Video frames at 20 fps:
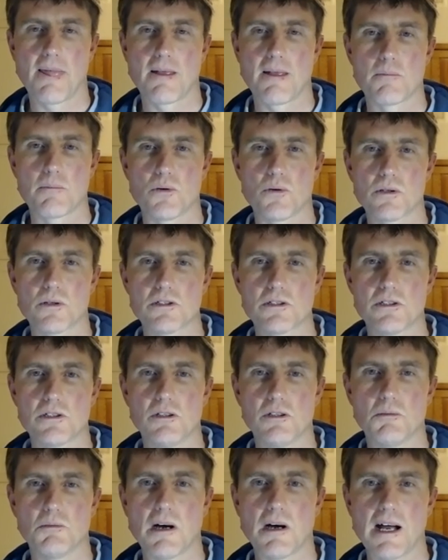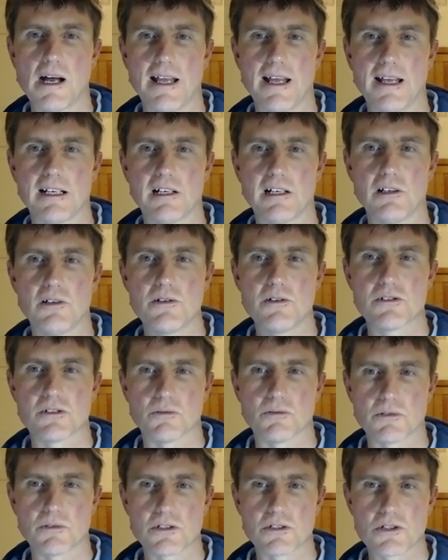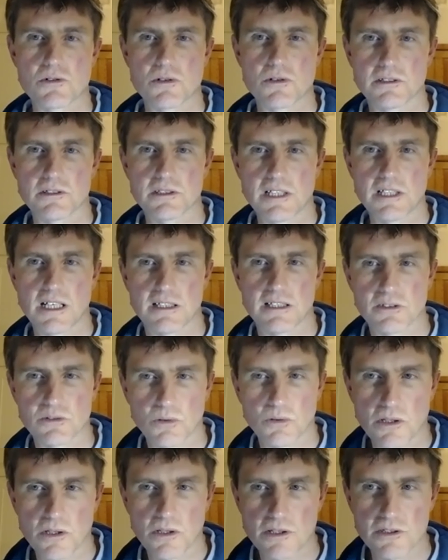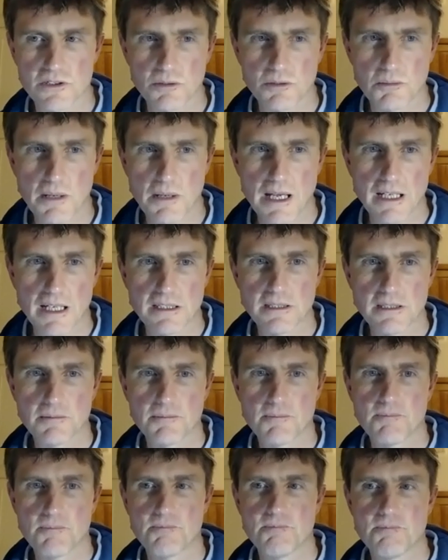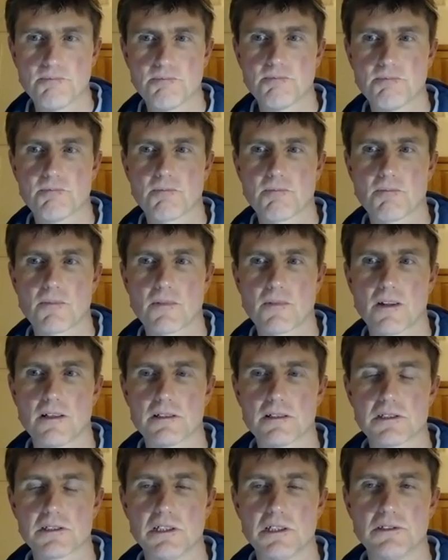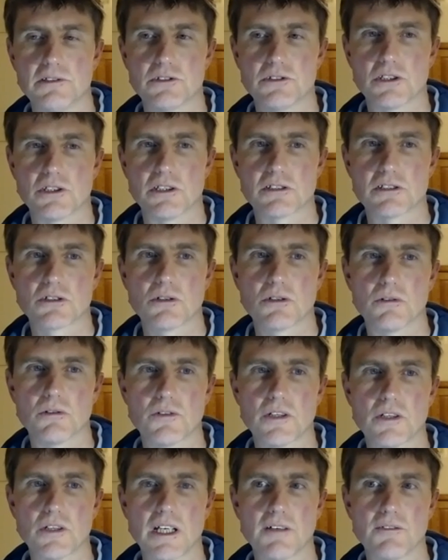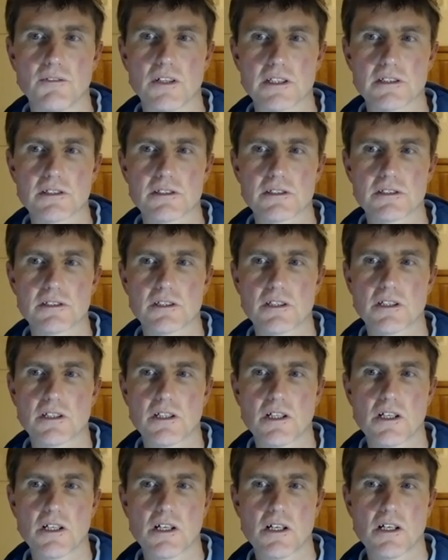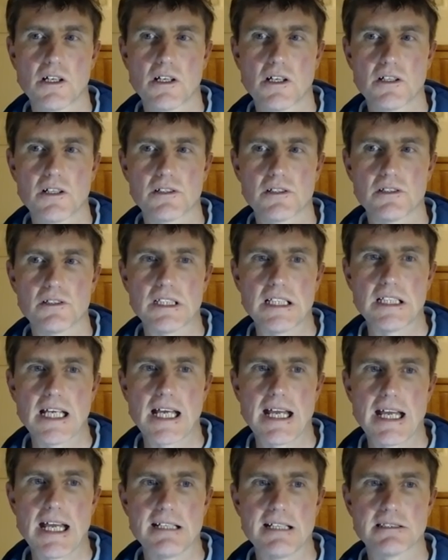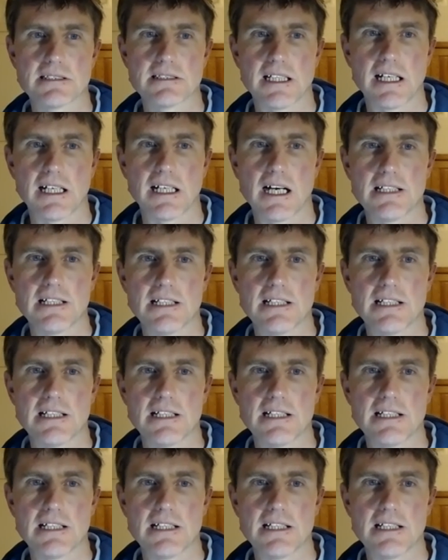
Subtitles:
Brought to you by an illusion which transcends all those you made. And this illusion is called forgiveness. So today, say, I